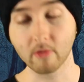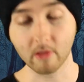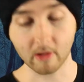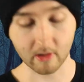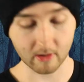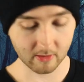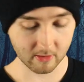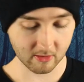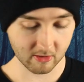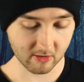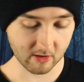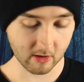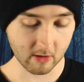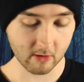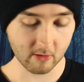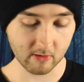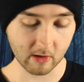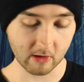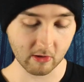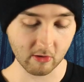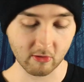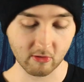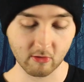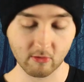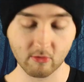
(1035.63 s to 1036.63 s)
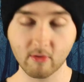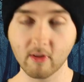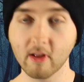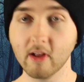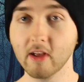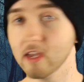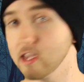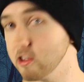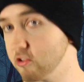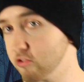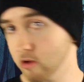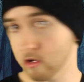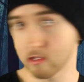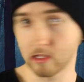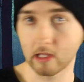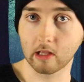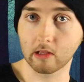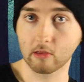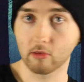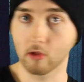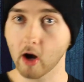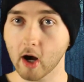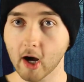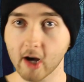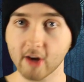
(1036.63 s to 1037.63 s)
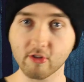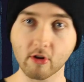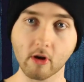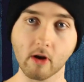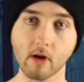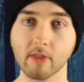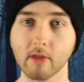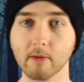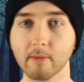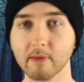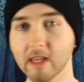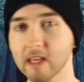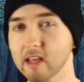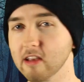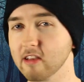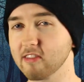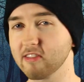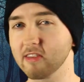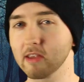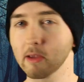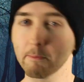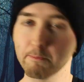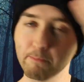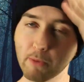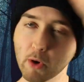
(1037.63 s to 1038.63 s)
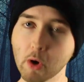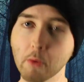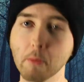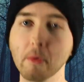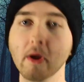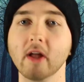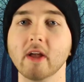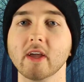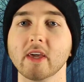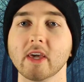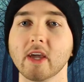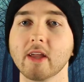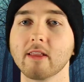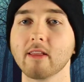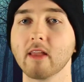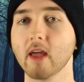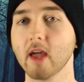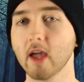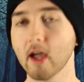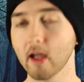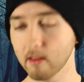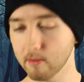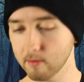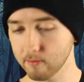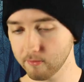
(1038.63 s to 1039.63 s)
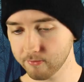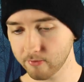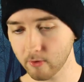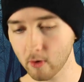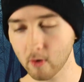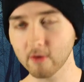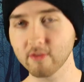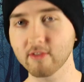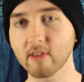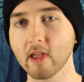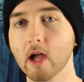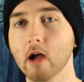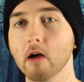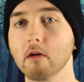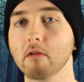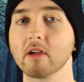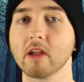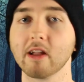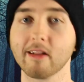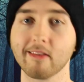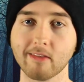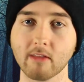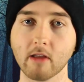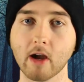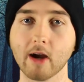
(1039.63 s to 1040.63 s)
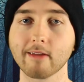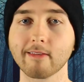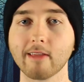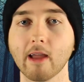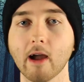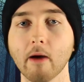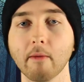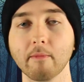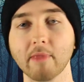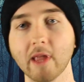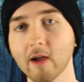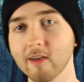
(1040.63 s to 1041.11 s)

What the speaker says: Like, seriously, just, he's trying to, like, dodge all of them, and then he just, boom, hit in the head, falls down, gets knocked out.